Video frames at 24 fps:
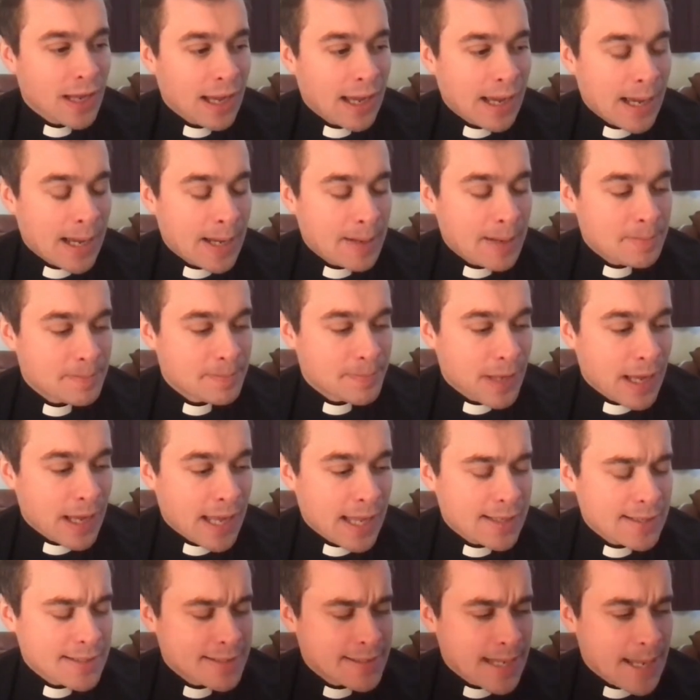The
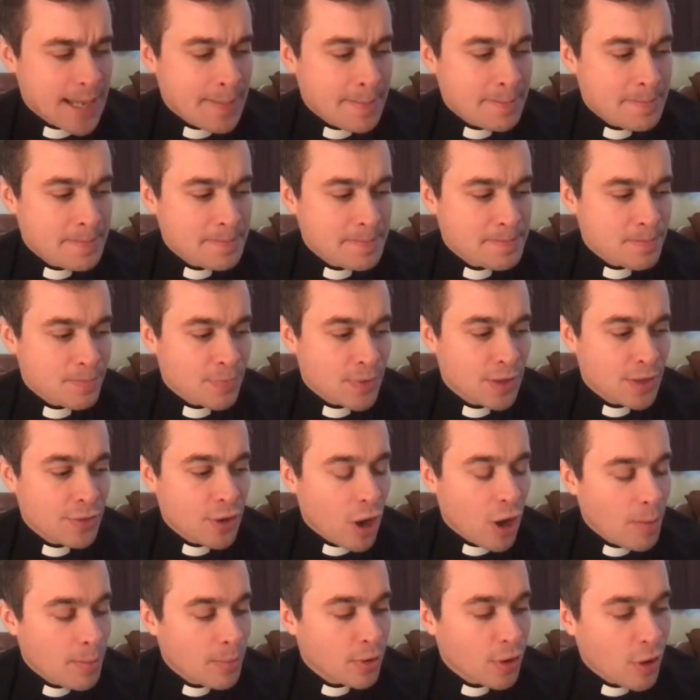
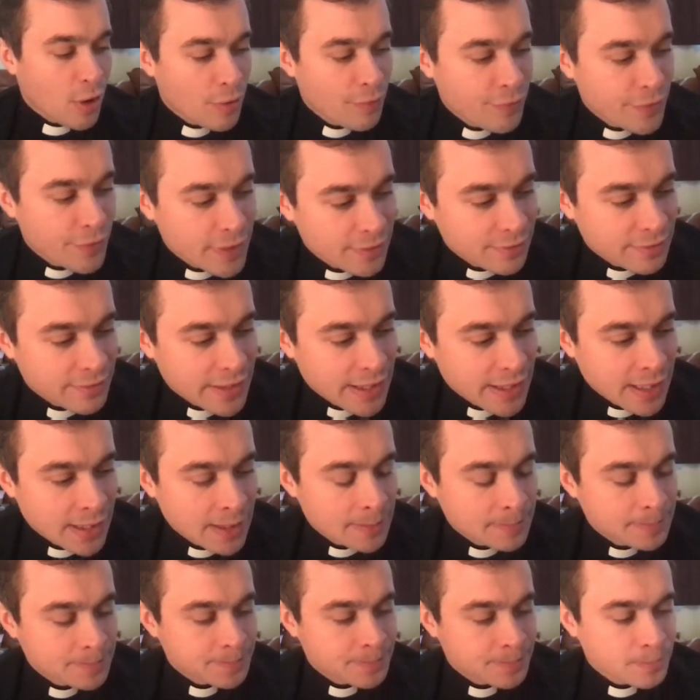humble confidence
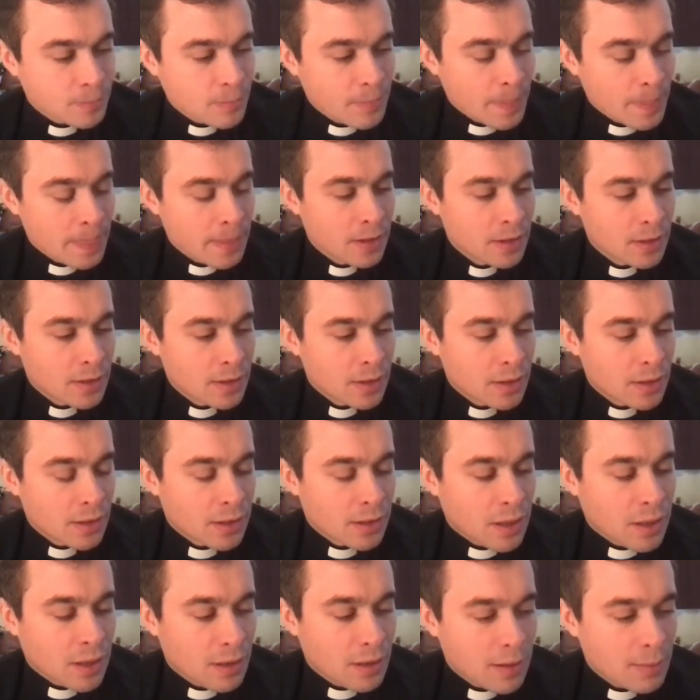thing
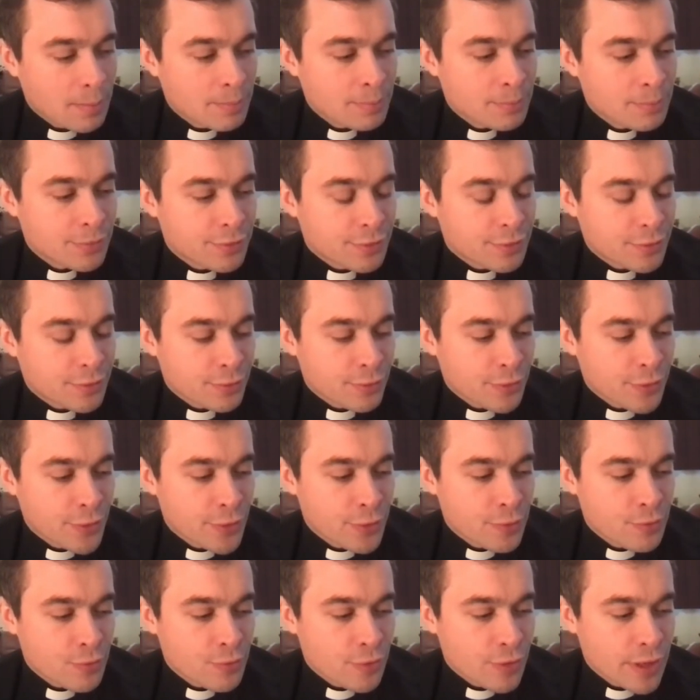comes
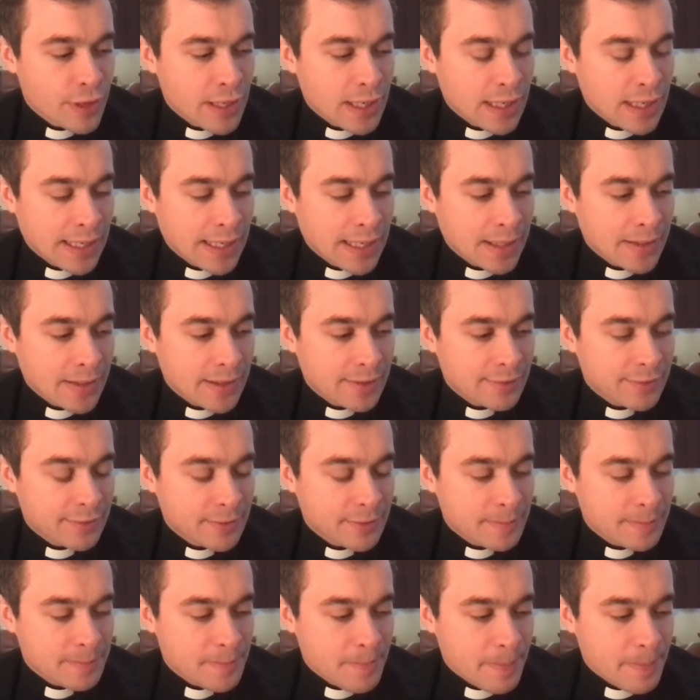through really this